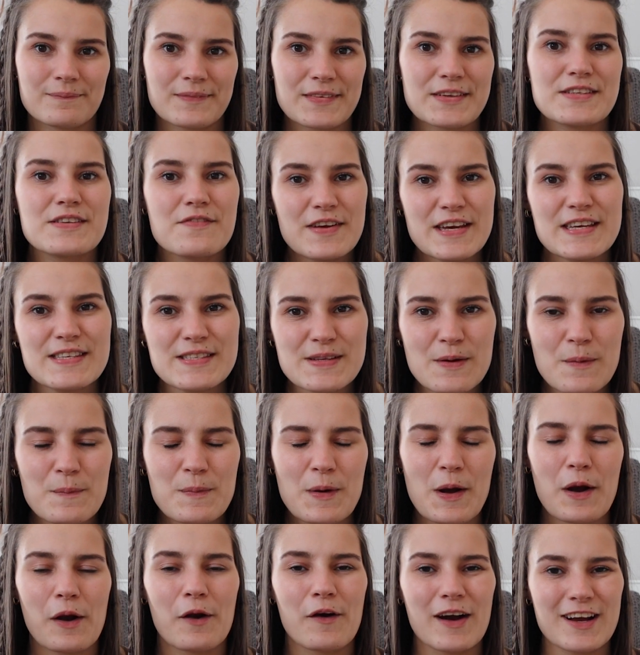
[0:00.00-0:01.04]
So first up,
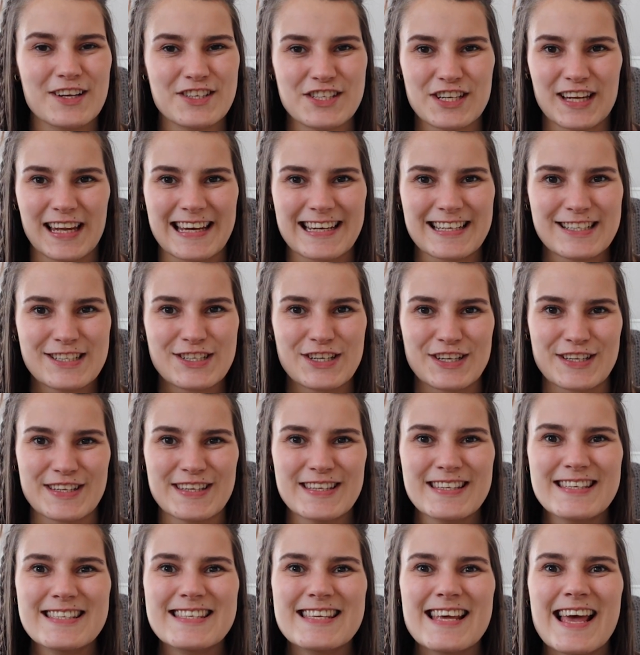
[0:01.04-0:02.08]

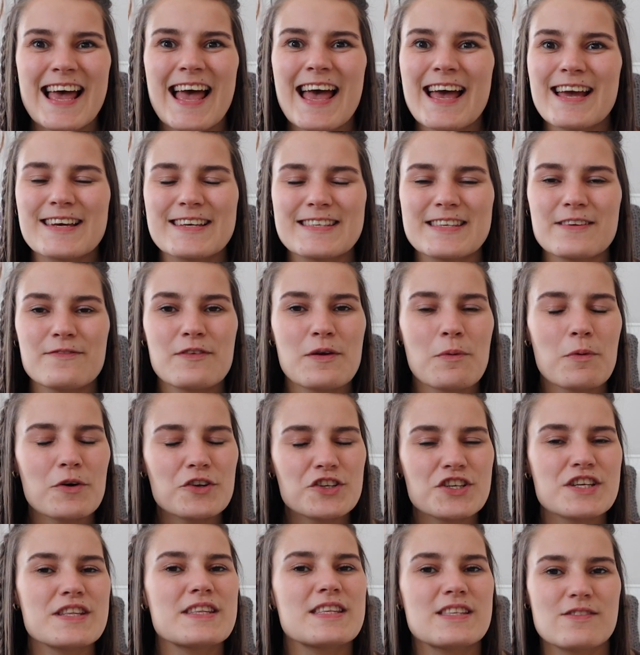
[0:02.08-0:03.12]
congratulations, because if you're
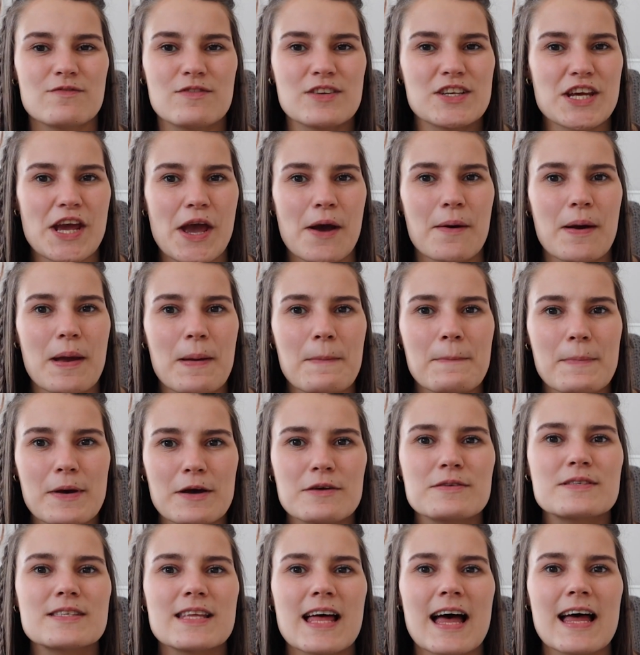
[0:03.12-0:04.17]
watching this video, it
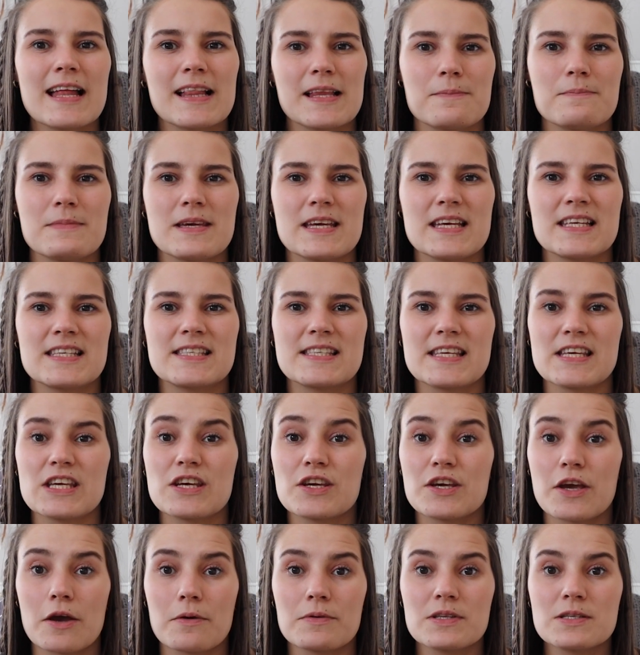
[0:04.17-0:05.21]
most likely means that
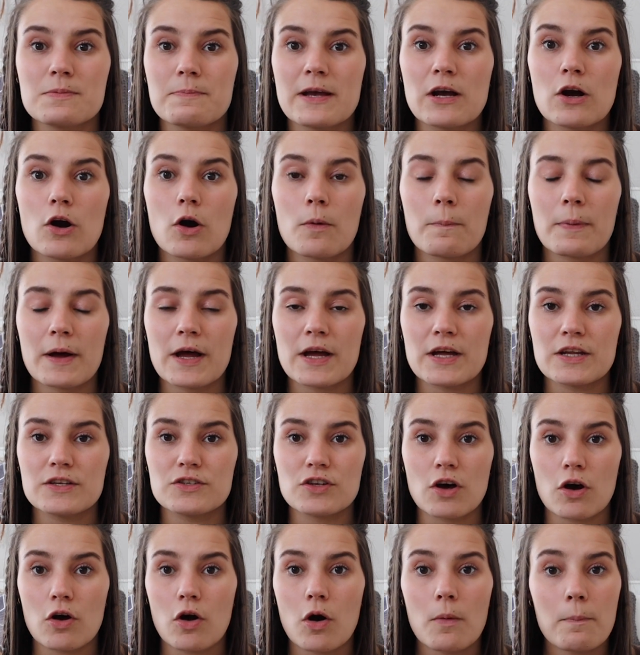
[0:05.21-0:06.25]
you're going to pick up a
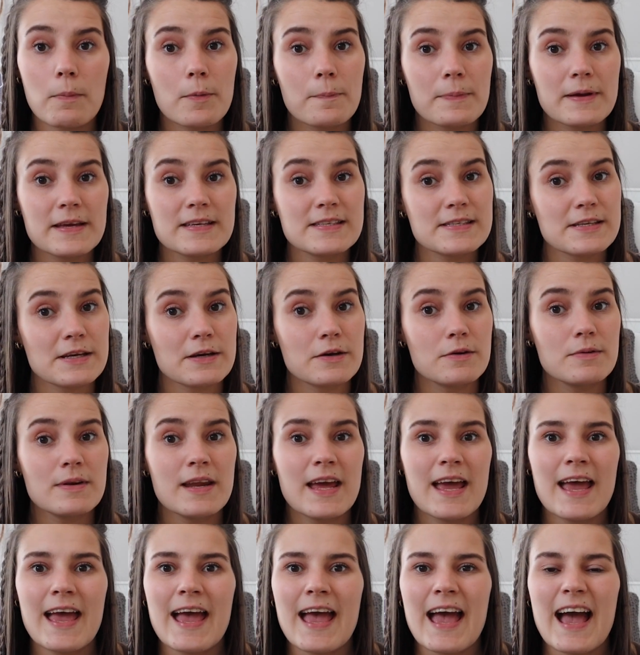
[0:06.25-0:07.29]
dog or puppy soon,
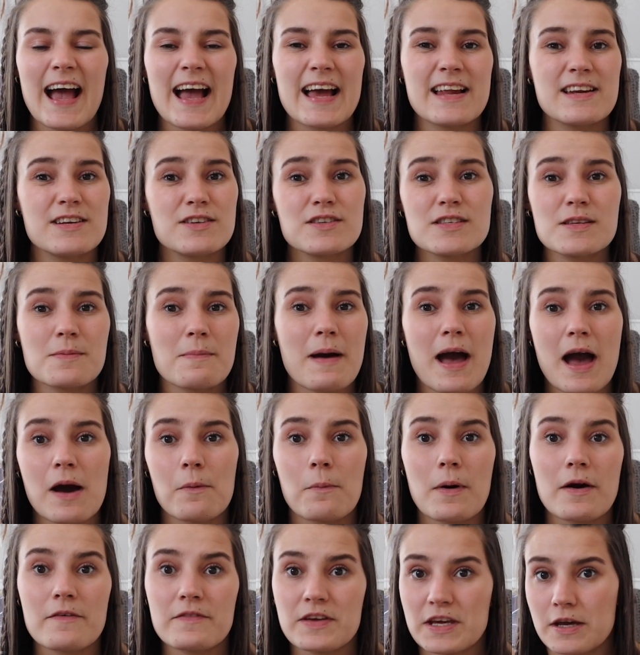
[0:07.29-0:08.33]
and it doesn't matter
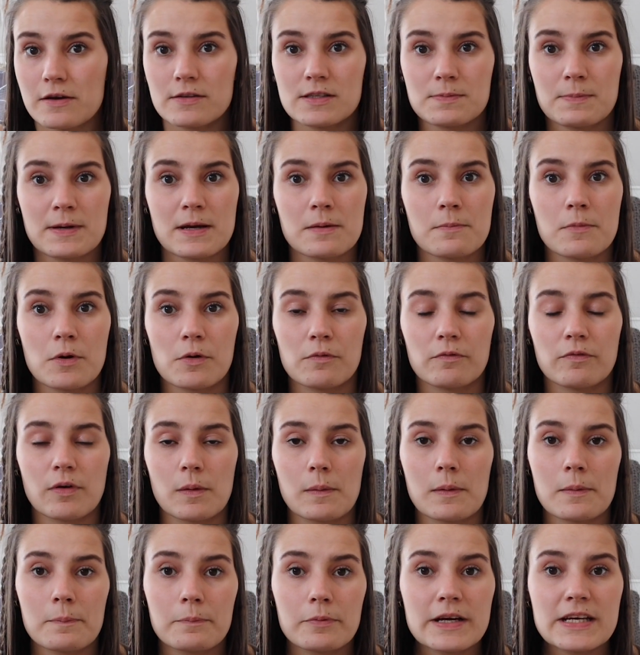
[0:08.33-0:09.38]
whether you're going to pick them up
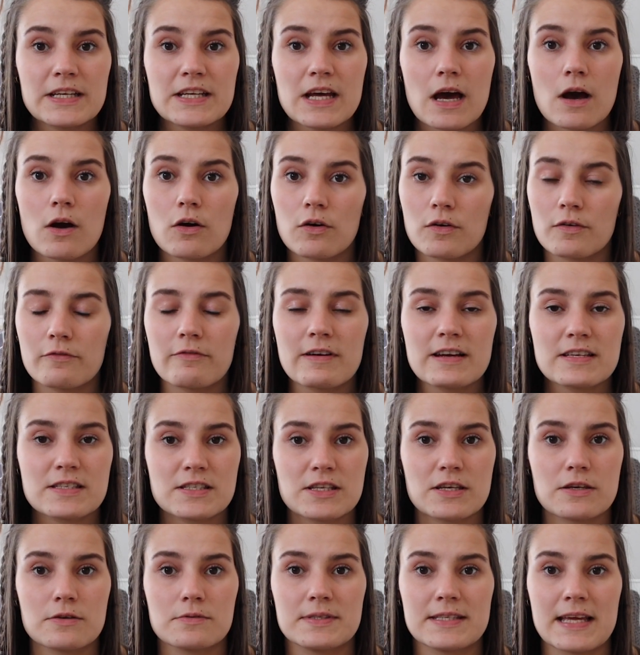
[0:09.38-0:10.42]
from a breeder or a
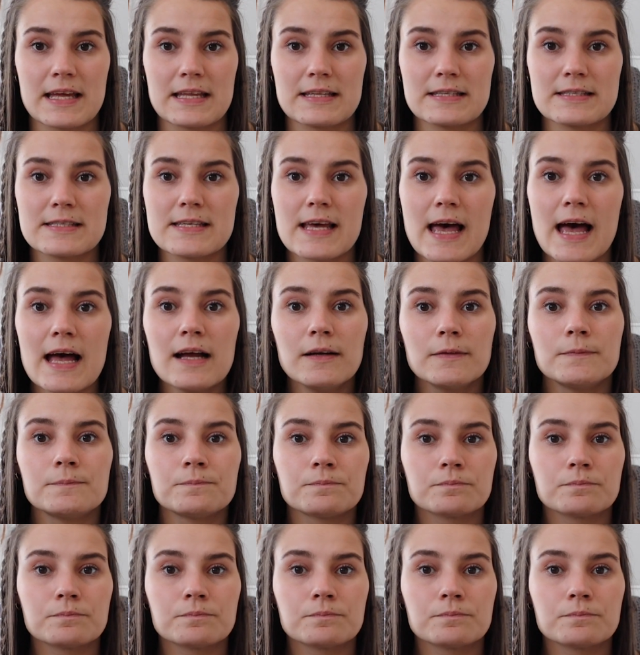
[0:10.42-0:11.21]
rescue centre.